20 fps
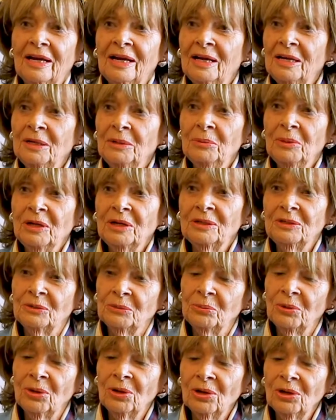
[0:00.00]
Anywhere in
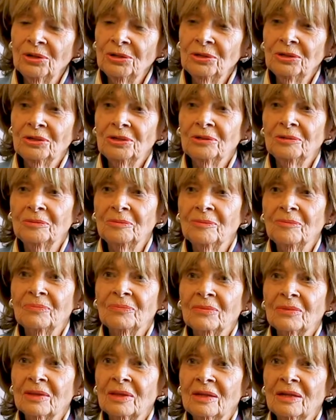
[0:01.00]
the world,
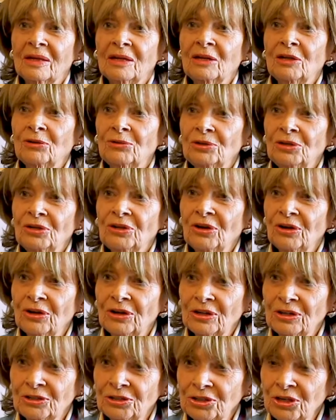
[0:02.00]
including
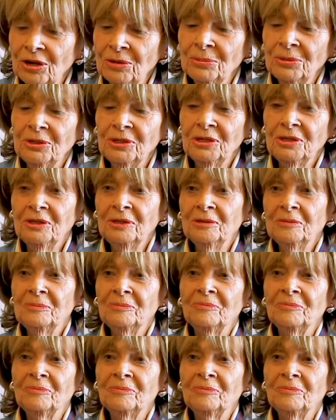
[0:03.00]
here in Germany,